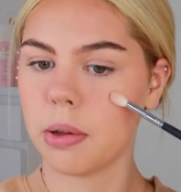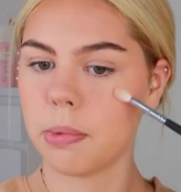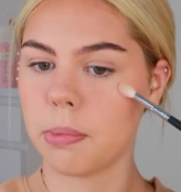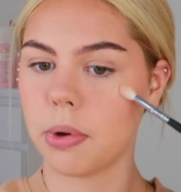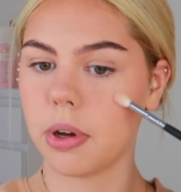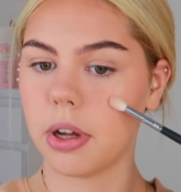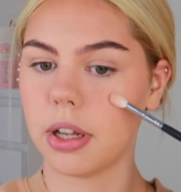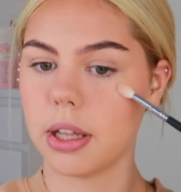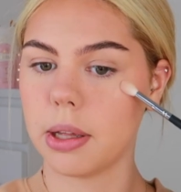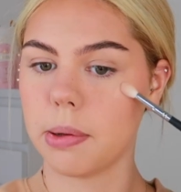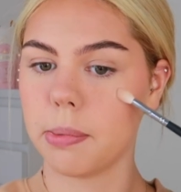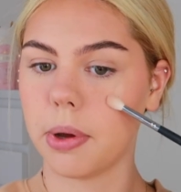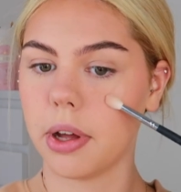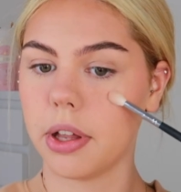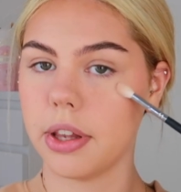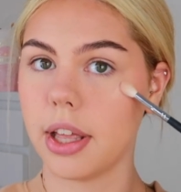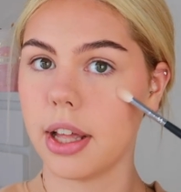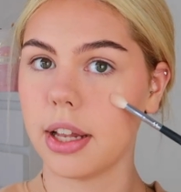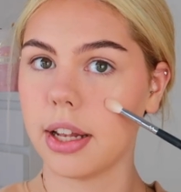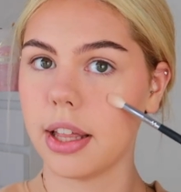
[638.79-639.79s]
Put a little bit
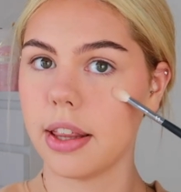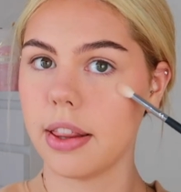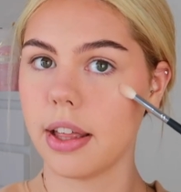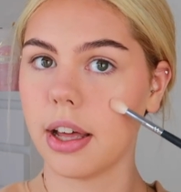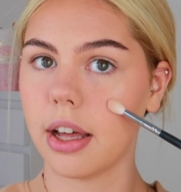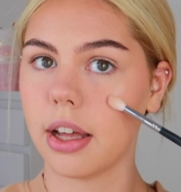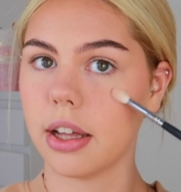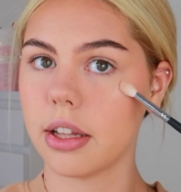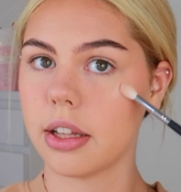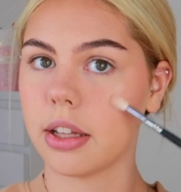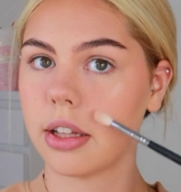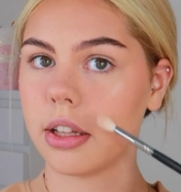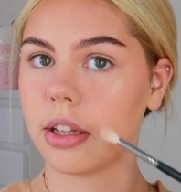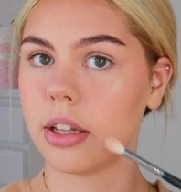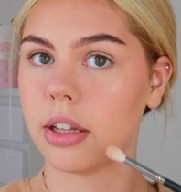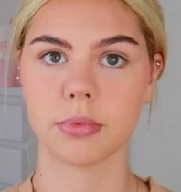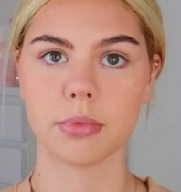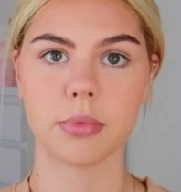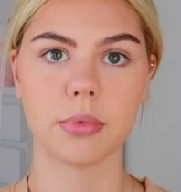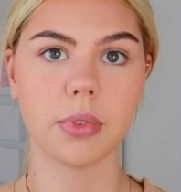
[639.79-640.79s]
on there like that.
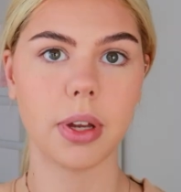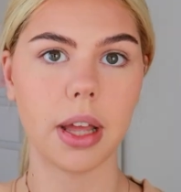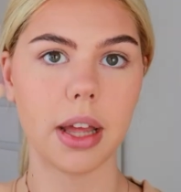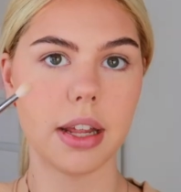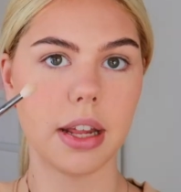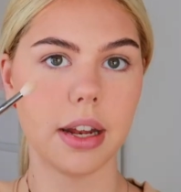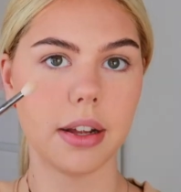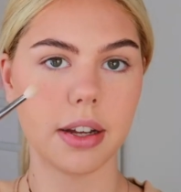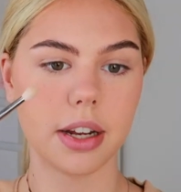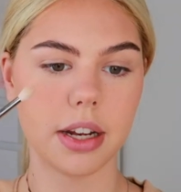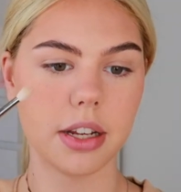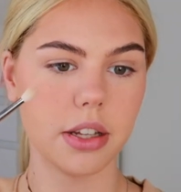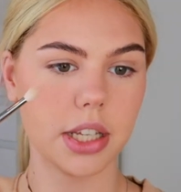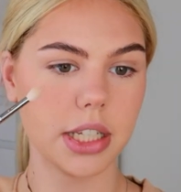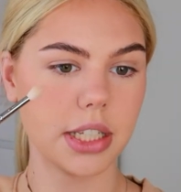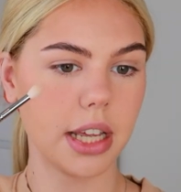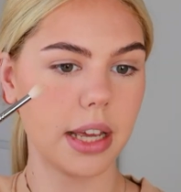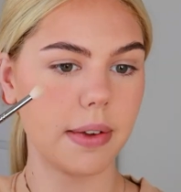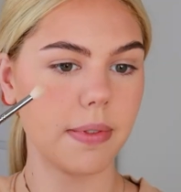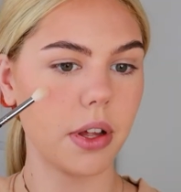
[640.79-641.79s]
And then I'm going to do
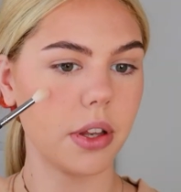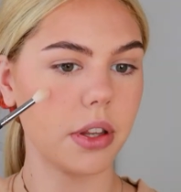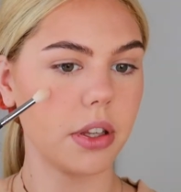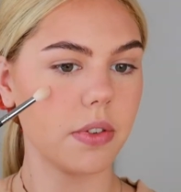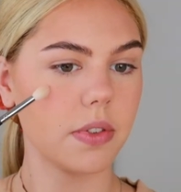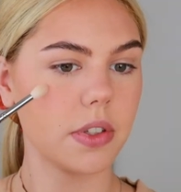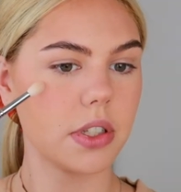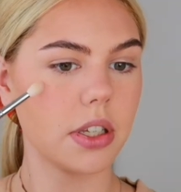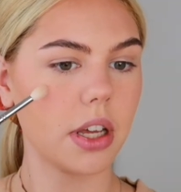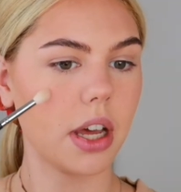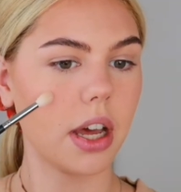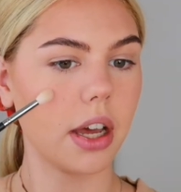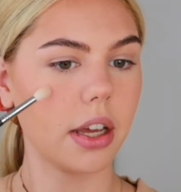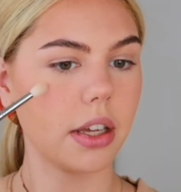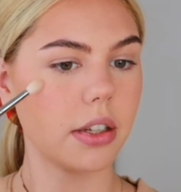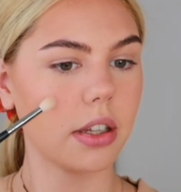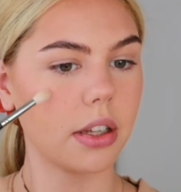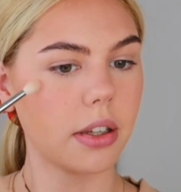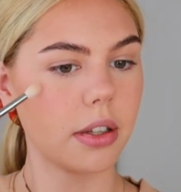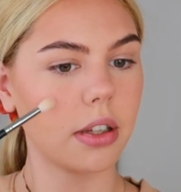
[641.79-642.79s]
the same on the other side.
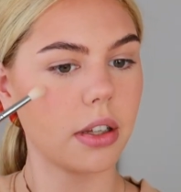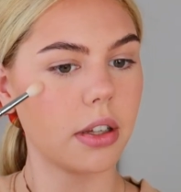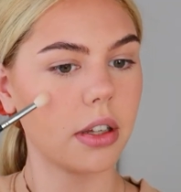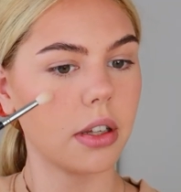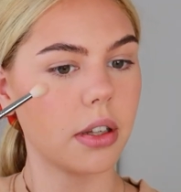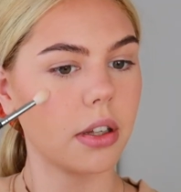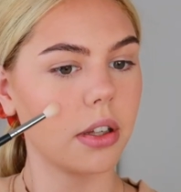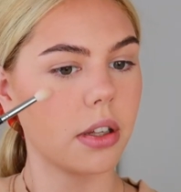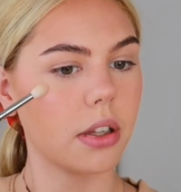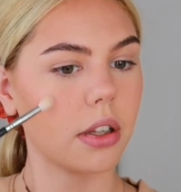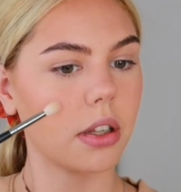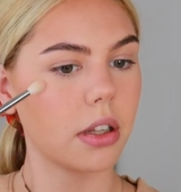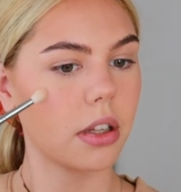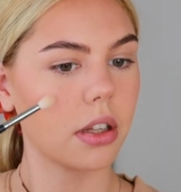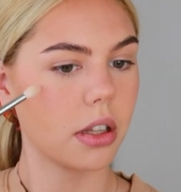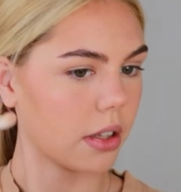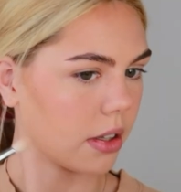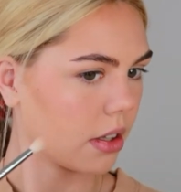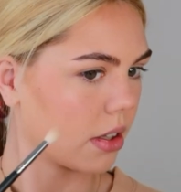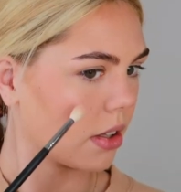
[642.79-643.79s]

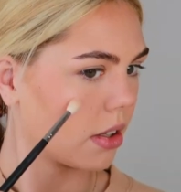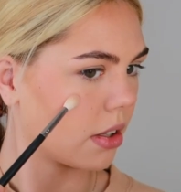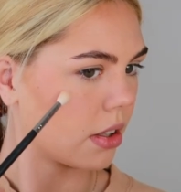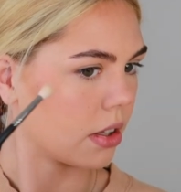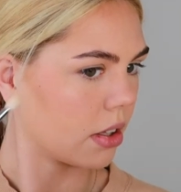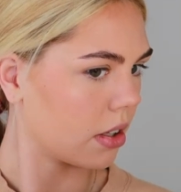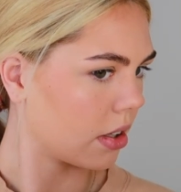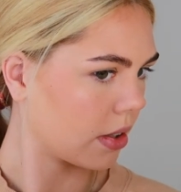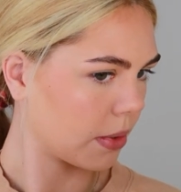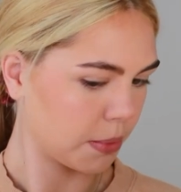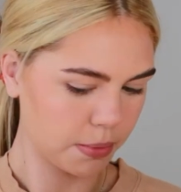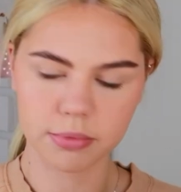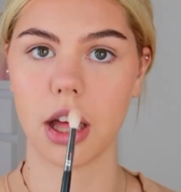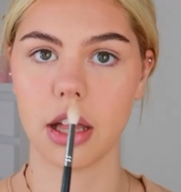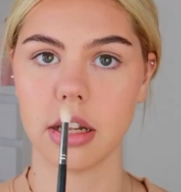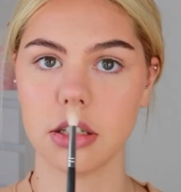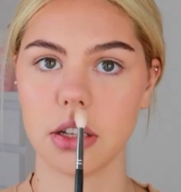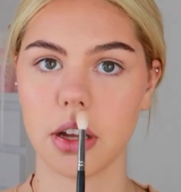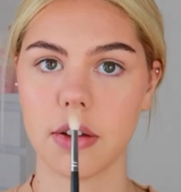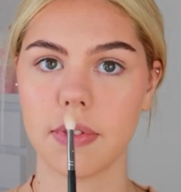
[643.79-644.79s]

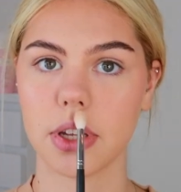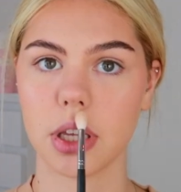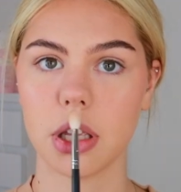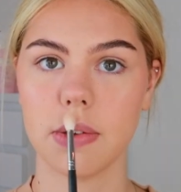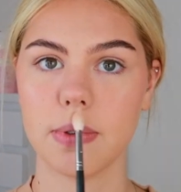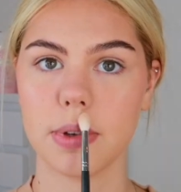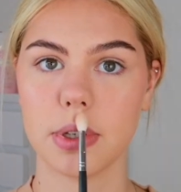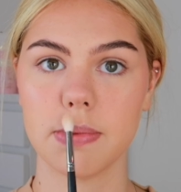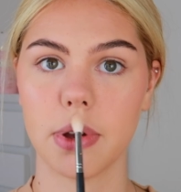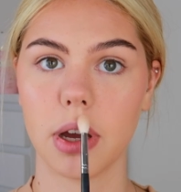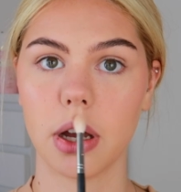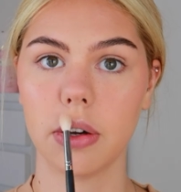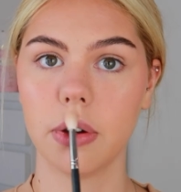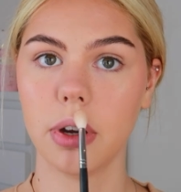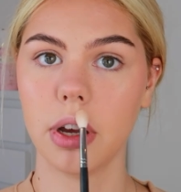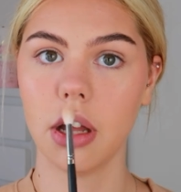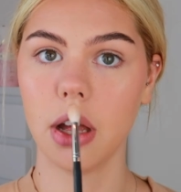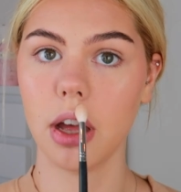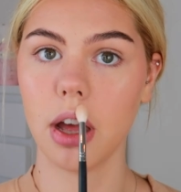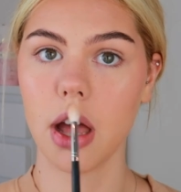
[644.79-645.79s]
And on my Cupid's bow,